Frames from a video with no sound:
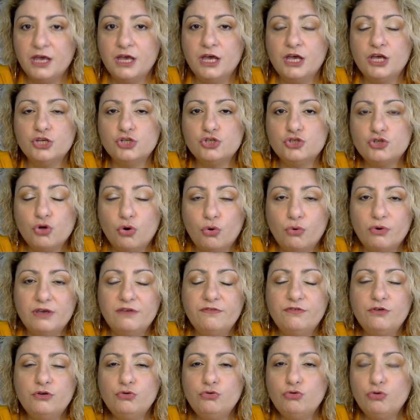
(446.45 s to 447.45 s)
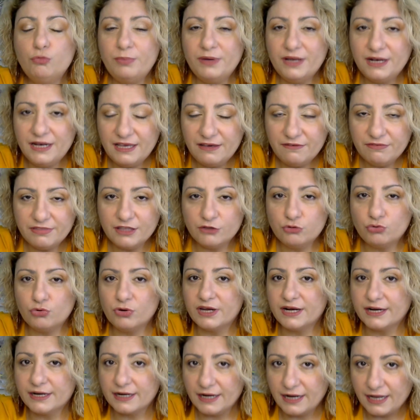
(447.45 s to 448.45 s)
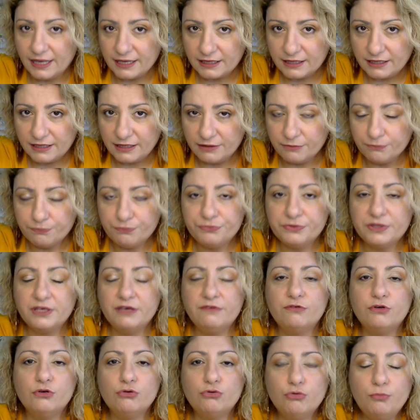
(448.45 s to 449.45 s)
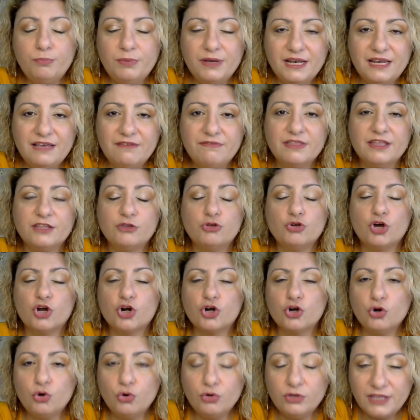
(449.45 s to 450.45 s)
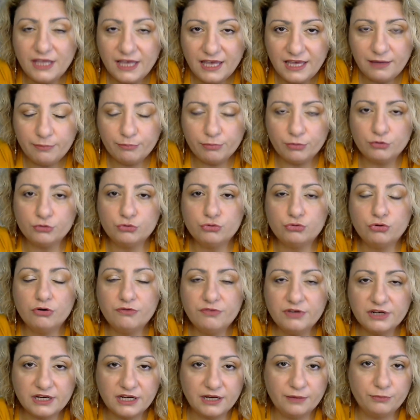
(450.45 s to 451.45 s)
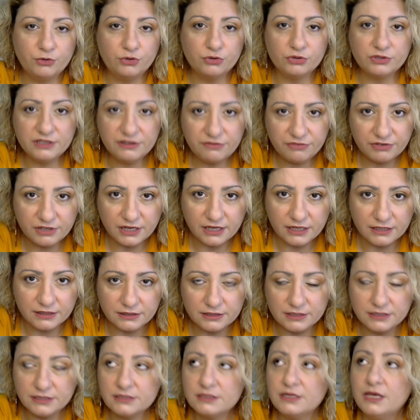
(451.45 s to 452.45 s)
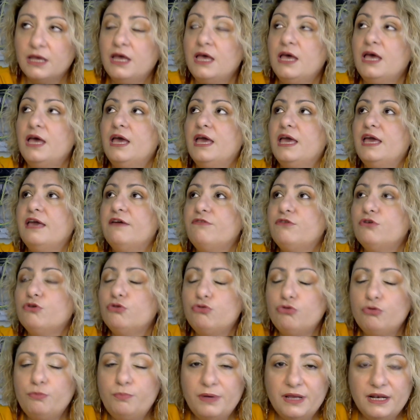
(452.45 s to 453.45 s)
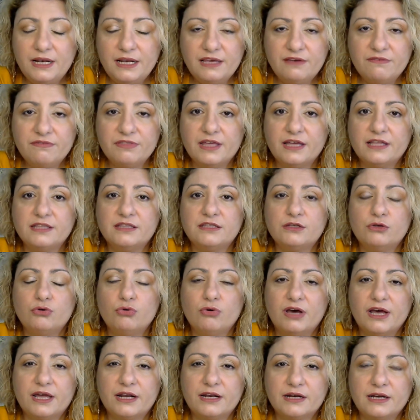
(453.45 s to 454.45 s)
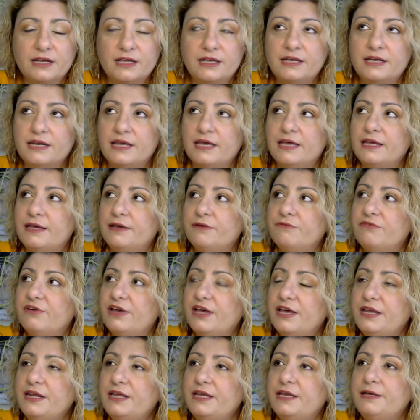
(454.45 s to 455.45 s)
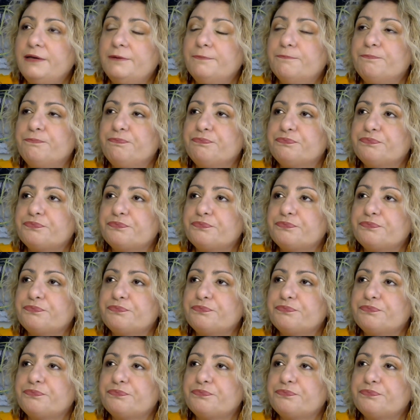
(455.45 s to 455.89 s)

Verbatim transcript: So if you do believe that you are unlucky, if you do believe that you are not able to overcome your difficulties, if you do believe that you are in a very